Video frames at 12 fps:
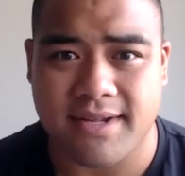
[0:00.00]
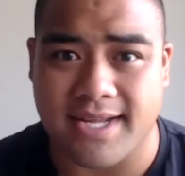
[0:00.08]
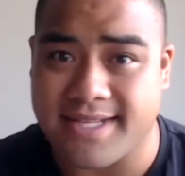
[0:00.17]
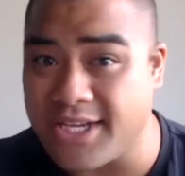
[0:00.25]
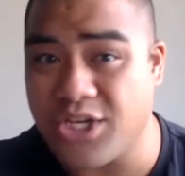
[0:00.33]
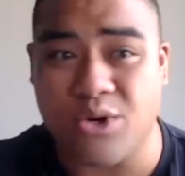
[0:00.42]

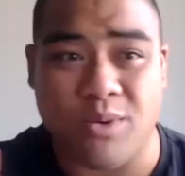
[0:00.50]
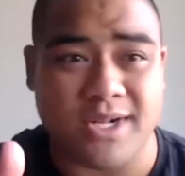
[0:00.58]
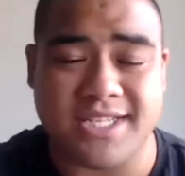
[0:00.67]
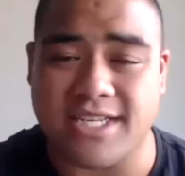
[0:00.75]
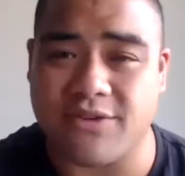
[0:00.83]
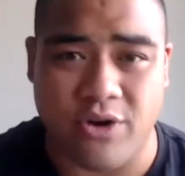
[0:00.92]
Continue to
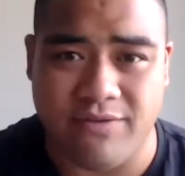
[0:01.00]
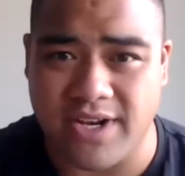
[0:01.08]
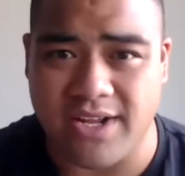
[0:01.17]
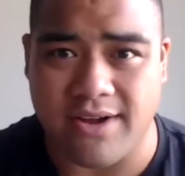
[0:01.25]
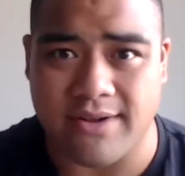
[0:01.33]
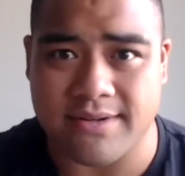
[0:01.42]
watch these free
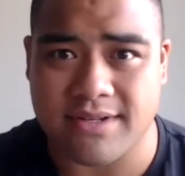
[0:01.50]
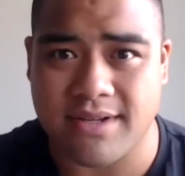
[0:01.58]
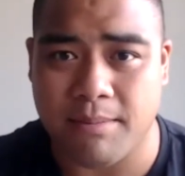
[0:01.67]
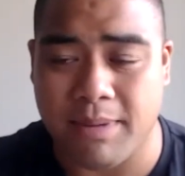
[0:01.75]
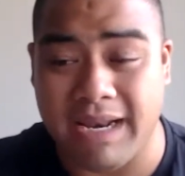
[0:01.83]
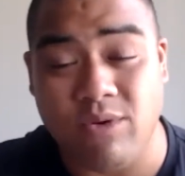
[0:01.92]
videos.
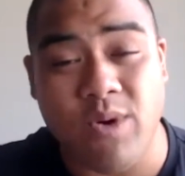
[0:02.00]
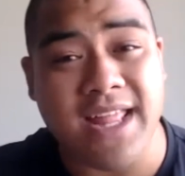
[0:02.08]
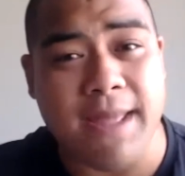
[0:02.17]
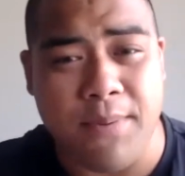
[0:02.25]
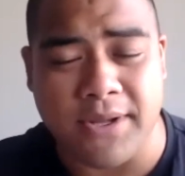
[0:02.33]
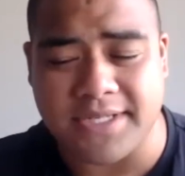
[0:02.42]
But if you are
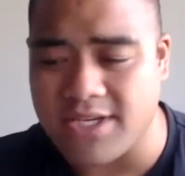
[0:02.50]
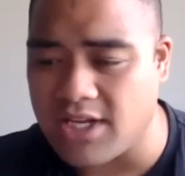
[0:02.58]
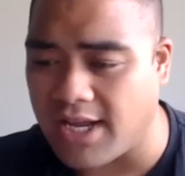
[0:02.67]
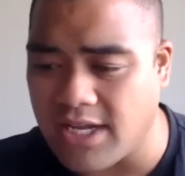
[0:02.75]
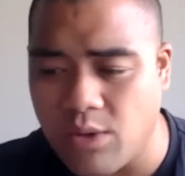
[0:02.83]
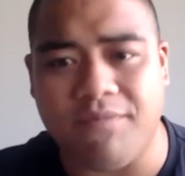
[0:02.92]
that person, you're
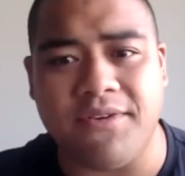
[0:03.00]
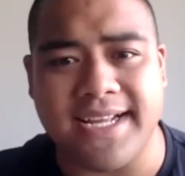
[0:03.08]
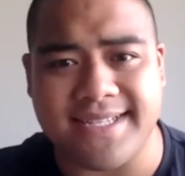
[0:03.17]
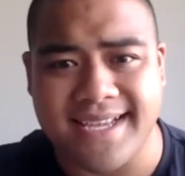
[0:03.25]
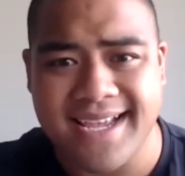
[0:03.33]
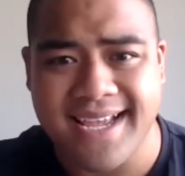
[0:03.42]
like, you know what,
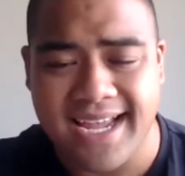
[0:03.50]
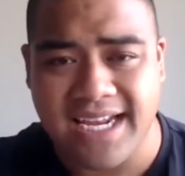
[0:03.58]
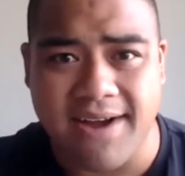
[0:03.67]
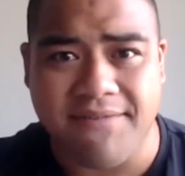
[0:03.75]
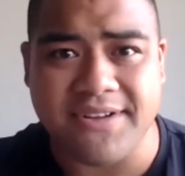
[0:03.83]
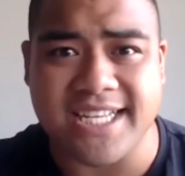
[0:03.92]
Felice?
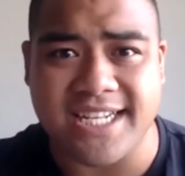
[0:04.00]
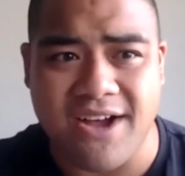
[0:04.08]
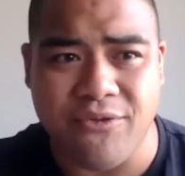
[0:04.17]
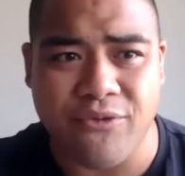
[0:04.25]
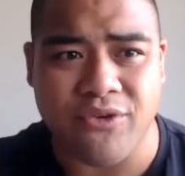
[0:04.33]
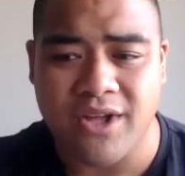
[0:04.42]
Enough is
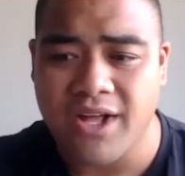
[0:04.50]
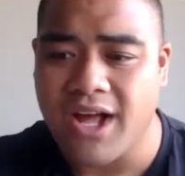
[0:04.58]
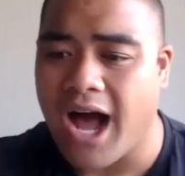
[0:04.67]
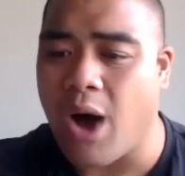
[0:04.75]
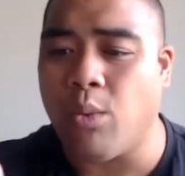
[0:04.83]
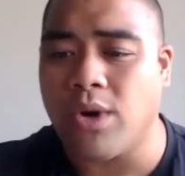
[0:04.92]
enough.
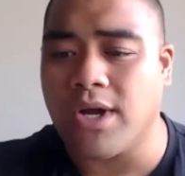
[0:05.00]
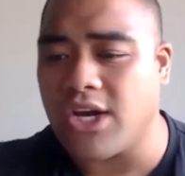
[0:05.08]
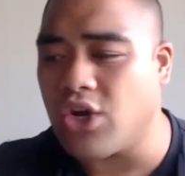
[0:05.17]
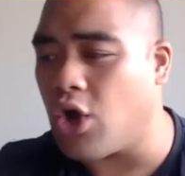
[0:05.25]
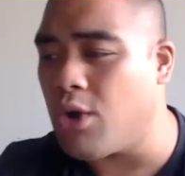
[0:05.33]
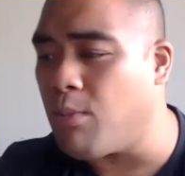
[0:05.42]
I want to
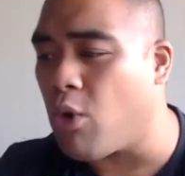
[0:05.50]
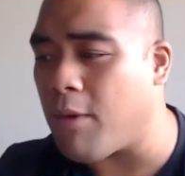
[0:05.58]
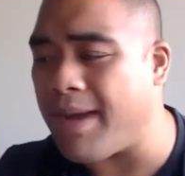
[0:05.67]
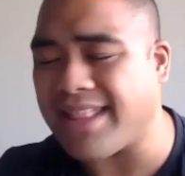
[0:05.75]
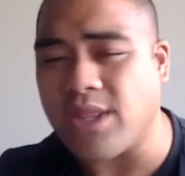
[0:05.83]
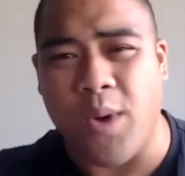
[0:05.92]
know more
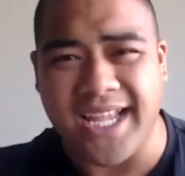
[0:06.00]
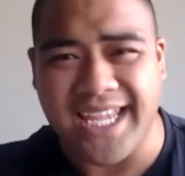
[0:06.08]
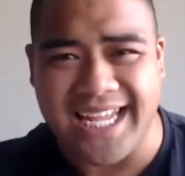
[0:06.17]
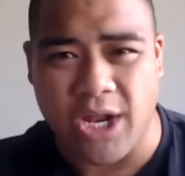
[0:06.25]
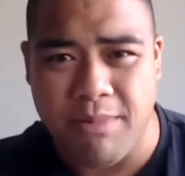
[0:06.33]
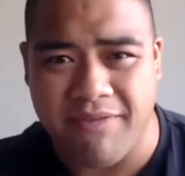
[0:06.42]
about the 1
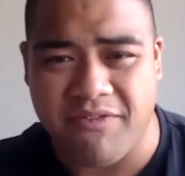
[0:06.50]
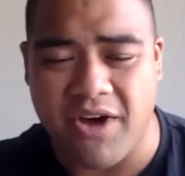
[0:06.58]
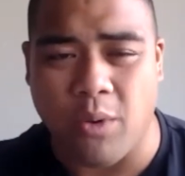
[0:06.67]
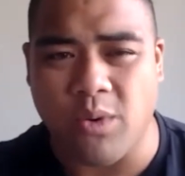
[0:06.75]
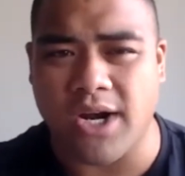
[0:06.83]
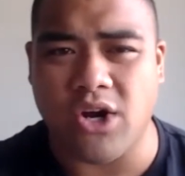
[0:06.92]
kilo method.
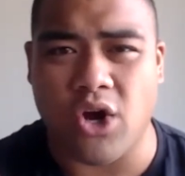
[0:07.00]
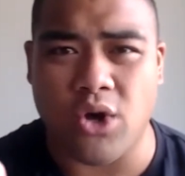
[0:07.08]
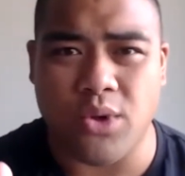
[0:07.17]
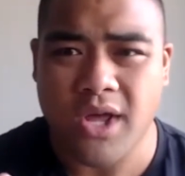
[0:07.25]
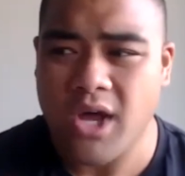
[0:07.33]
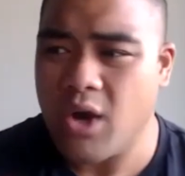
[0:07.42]
I want to
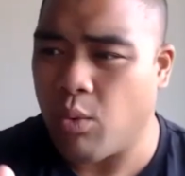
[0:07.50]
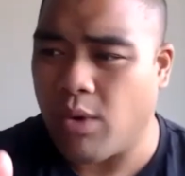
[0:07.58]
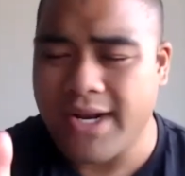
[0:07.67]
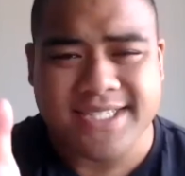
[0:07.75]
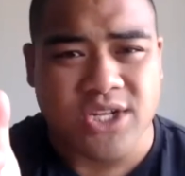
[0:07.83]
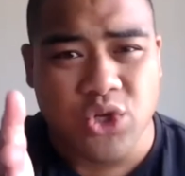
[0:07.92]
know
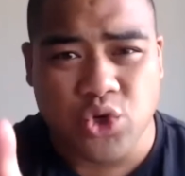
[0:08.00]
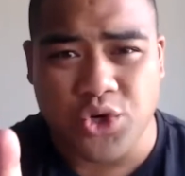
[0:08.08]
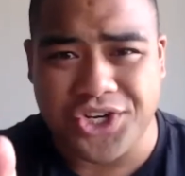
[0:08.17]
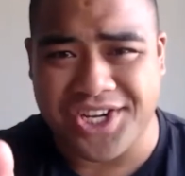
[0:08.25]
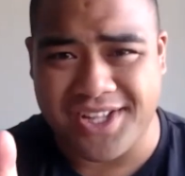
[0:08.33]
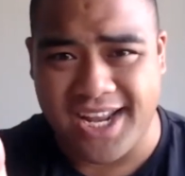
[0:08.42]
what is the
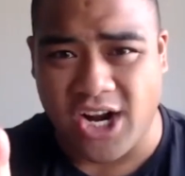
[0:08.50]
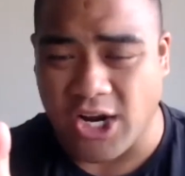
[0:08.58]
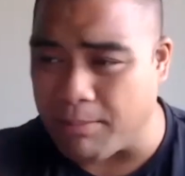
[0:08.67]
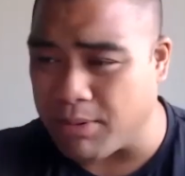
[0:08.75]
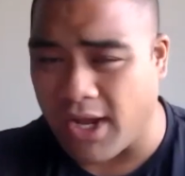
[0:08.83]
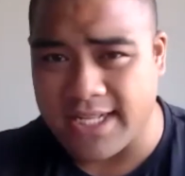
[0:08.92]
nutrition that I
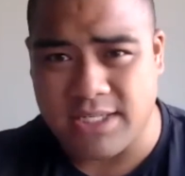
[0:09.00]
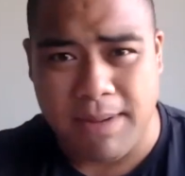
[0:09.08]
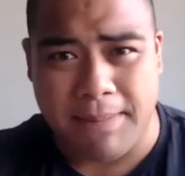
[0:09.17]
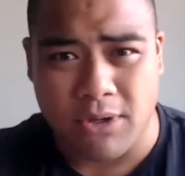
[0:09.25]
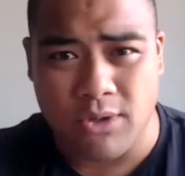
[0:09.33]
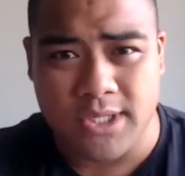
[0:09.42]
can apply to be
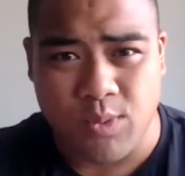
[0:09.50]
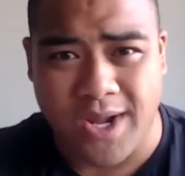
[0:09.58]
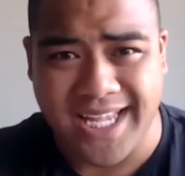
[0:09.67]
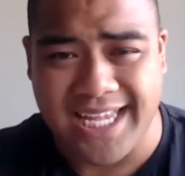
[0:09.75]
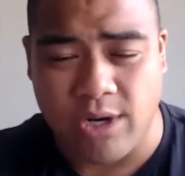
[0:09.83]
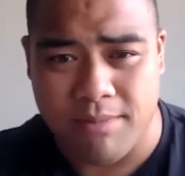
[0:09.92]
able to lose 1
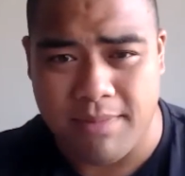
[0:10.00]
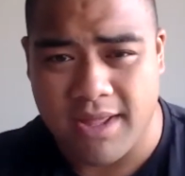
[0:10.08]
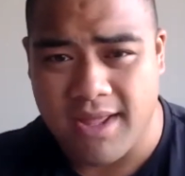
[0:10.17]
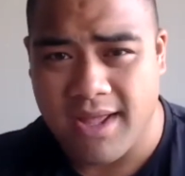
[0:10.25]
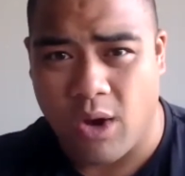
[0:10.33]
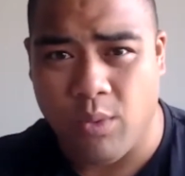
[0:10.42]
kilo
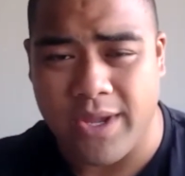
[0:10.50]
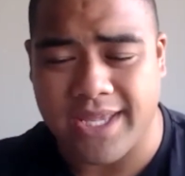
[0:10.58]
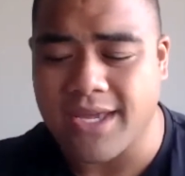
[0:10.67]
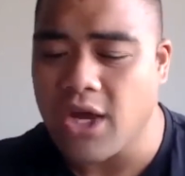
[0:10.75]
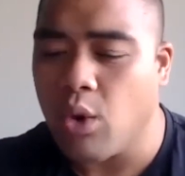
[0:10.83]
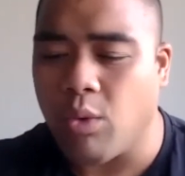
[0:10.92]
a week.
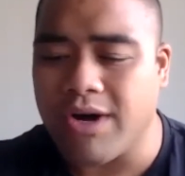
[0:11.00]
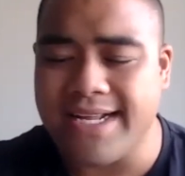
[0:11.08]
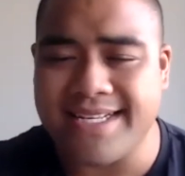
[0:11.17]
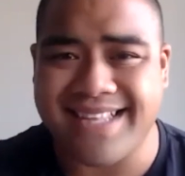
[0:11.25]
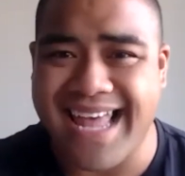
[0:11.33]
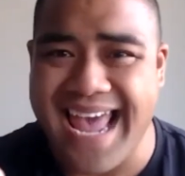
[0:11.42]
What
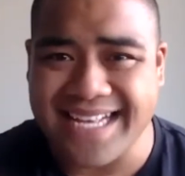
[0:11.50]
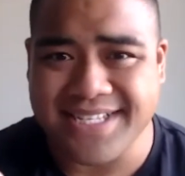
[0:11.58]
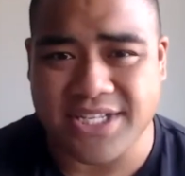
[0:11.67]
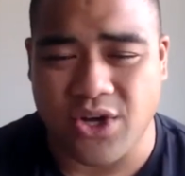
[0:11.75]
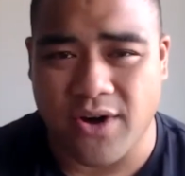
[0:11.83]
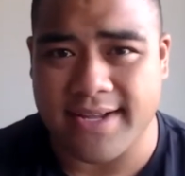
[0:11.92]
is the
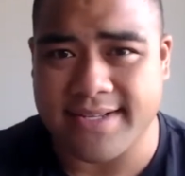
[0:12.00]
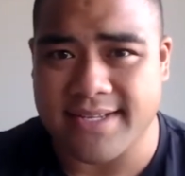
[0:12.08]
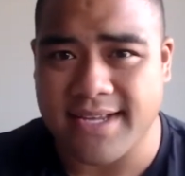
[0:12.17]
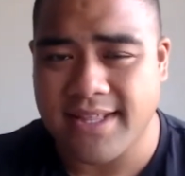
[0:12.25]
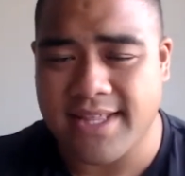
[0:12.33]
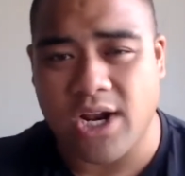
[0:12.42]
exercise
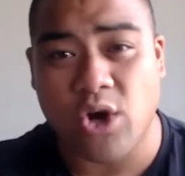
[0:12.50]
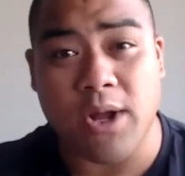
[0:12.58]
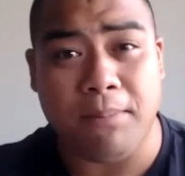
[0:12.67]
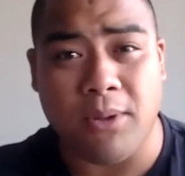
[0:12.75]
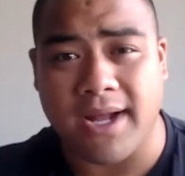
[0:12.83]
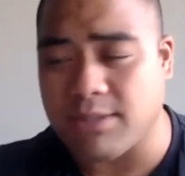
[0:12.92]
that I can
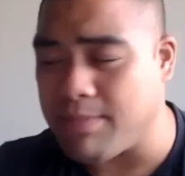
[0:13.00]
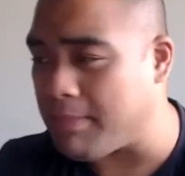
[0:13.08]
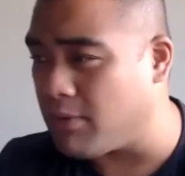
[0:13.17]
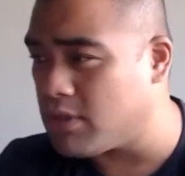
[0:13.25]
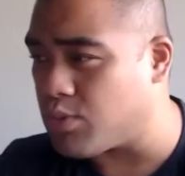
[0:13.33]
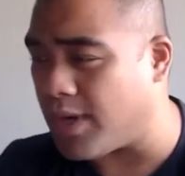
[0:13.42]
apply to be
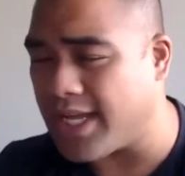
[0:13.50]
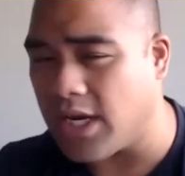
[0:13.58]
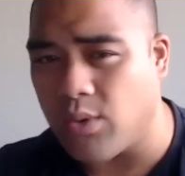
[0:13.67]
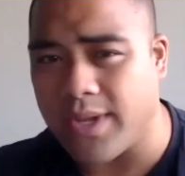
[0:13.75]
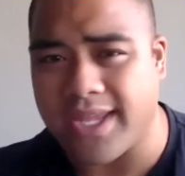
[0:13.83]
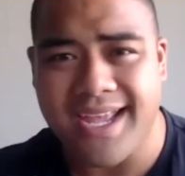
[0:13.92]
able to lose 1 kilo
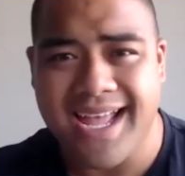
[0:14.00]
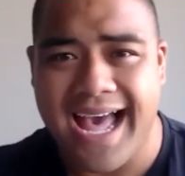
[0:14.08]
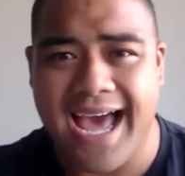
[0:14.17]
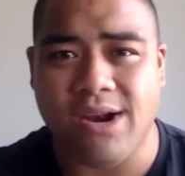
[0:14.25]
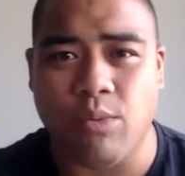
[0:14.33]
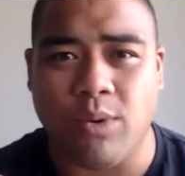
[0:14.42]
a week?
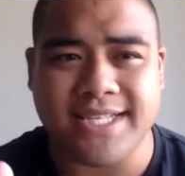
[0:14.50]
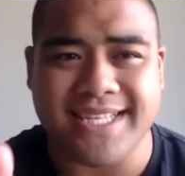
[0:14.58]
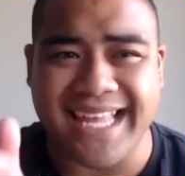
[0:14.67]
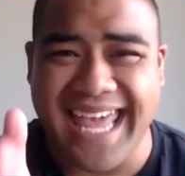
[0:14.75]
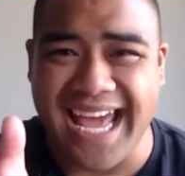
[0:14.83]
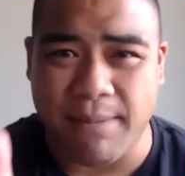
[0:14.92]
What's the
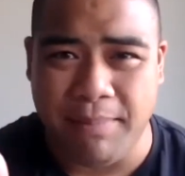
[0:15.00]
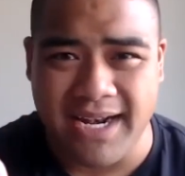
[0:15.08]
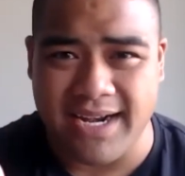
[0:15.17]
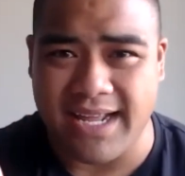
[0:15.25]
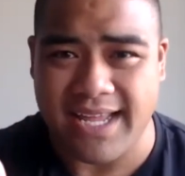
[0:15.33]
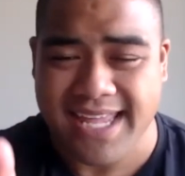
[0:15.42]

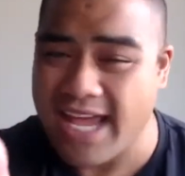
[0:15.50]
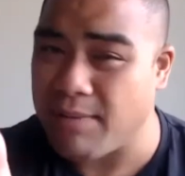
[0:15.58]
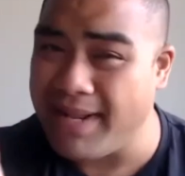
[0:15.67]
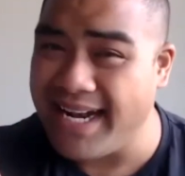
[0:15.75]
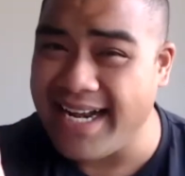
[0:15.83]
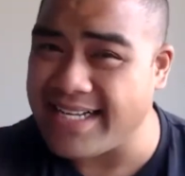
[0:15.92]
accountability?
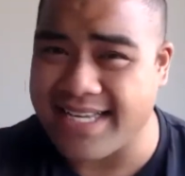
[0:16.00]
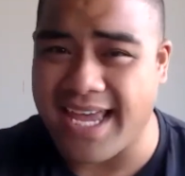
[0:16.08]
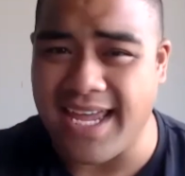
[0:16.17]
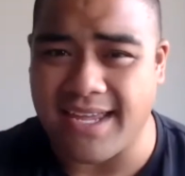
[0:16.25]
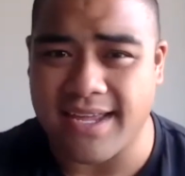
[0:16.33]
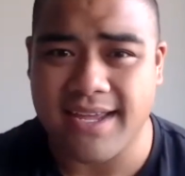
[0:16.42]
Accountability is
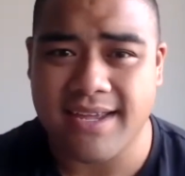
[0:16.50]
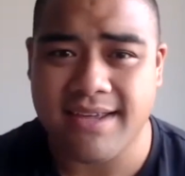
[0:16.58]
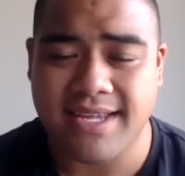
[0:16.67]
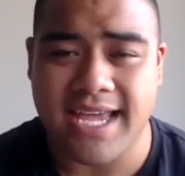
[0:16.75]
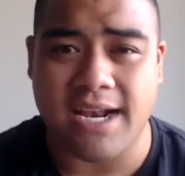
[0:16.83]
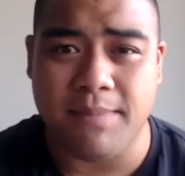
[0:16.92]
key.
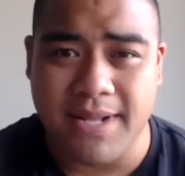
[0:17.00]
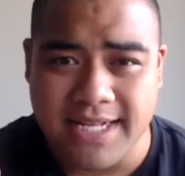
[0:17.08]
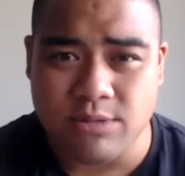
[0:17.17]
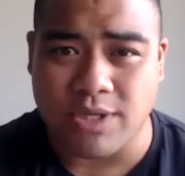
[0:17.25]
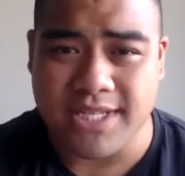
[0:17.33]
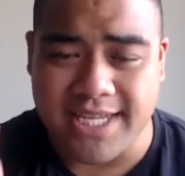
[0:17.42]
Accountability
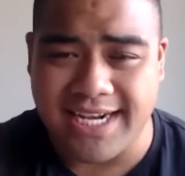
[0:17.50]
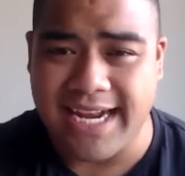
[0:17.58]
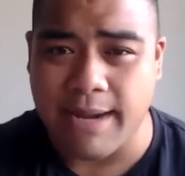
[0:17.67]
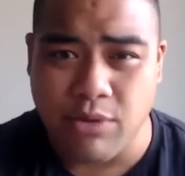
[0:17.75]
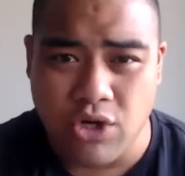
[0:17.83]
is what's going to enable